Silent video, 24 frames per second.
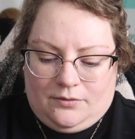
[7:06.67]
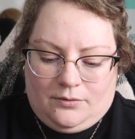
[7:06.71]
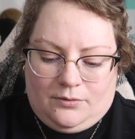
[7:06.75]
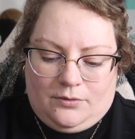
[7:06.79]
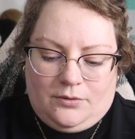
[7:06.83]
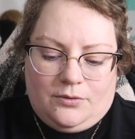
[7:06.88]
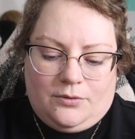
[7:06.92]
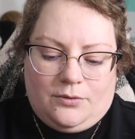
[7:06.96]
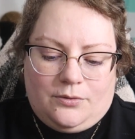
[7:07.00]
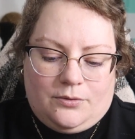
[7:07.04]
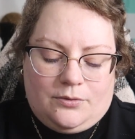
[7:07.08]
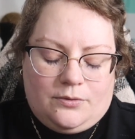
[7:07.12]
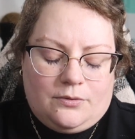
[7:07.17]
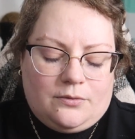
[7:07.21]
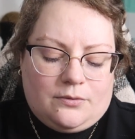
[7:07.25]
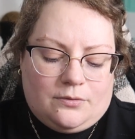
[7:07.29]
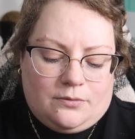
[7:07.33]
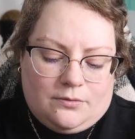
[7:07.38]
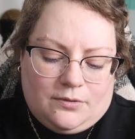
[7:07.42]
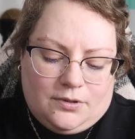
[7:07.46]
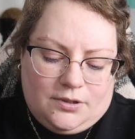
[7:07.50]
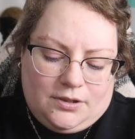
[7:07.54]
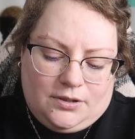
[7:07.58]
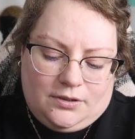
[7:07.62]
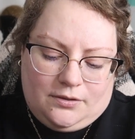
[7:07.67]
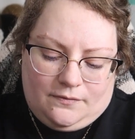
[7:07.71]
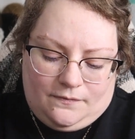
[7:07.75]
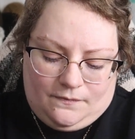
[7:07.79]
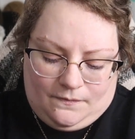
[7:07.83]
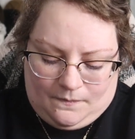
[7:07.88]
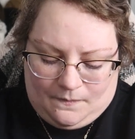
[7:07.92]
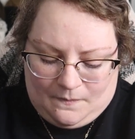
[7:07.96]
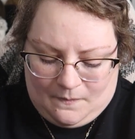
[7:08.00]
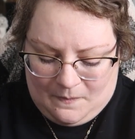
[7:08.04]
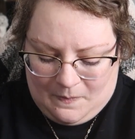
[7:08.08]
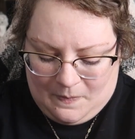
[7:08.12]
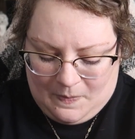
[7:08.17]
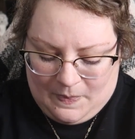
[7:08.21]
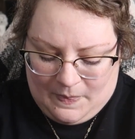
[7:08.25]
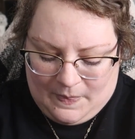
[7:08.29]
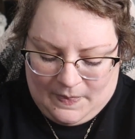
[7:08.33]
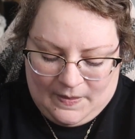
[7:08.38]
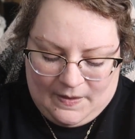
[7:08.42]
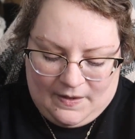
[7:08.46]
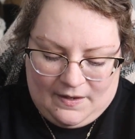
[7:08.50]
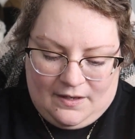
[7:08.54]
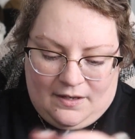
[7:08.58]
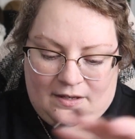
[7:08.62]
Ooh.
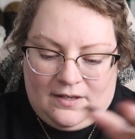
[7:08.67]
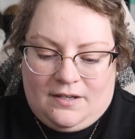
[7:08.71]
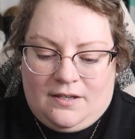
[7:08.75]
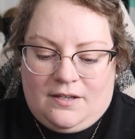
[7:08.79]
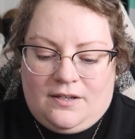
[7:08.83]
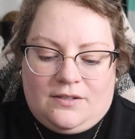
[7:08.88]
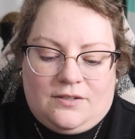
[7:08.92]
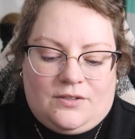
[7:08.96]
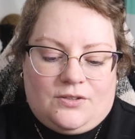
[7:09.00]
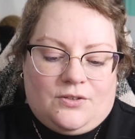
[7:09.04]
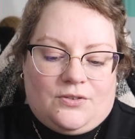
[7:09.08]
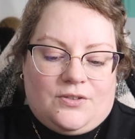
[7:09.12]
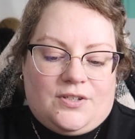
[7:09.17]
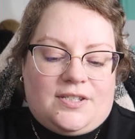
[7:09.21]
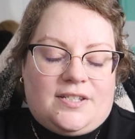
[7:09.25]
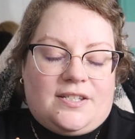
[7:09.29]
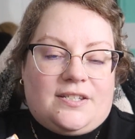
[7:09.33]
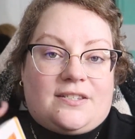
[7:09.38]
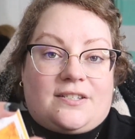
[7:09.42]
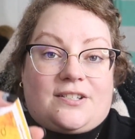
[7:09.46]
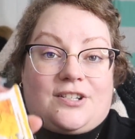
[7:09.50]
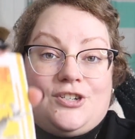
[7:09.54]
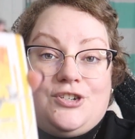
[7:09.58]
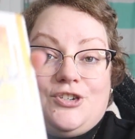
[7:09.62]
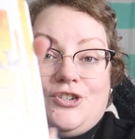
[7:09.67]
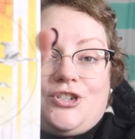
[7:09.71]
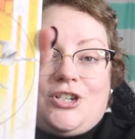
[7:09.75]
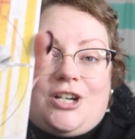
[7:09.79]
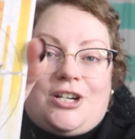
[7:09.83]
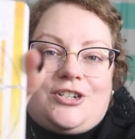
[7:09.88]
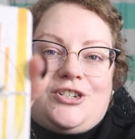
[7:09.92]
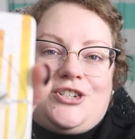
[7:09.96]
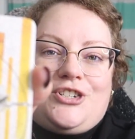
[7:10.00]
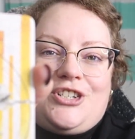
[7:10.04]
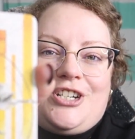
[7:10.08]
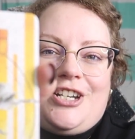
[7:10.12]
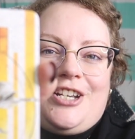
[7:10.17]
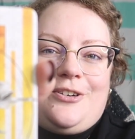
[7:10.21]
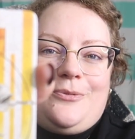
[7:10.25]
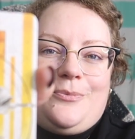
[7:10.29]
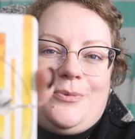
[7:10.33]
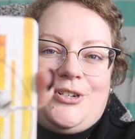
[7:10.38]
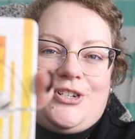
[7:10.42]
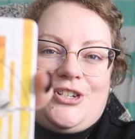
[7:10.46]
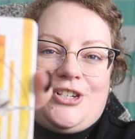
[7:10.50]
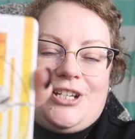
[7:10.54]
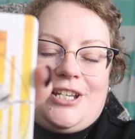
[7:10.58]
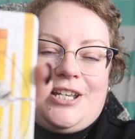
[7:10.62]
So this is conjunction,
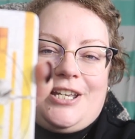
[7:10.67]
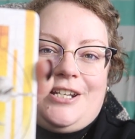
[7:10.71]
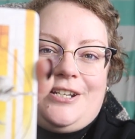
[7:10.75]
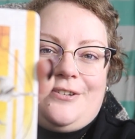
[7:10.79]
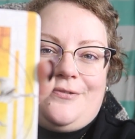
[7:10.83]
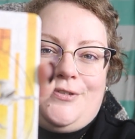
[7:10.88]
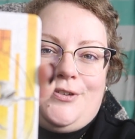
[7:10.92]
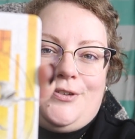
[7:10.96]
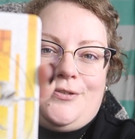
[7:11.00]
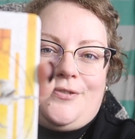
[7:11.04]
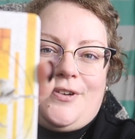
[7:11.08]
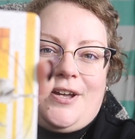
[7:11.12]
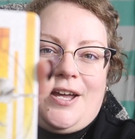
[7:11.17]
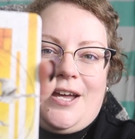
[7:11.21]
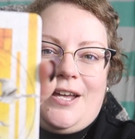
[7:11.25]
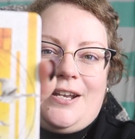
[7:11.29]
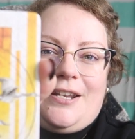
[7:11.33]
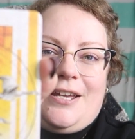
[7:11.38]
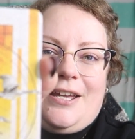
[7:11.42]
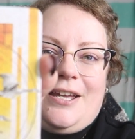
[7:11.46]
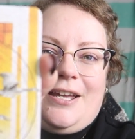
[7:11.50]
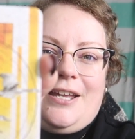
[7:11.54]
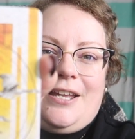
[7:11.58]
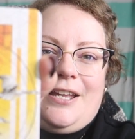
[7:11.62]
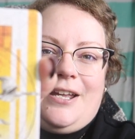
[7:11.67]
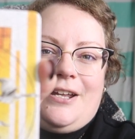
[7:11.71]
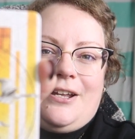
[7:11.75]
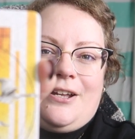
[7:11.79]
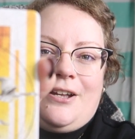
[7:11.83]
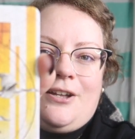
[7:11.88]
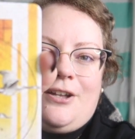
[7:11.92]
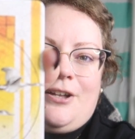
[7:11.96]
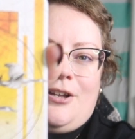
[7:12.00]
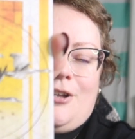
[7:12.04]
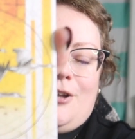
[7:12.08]
which again, if you've had a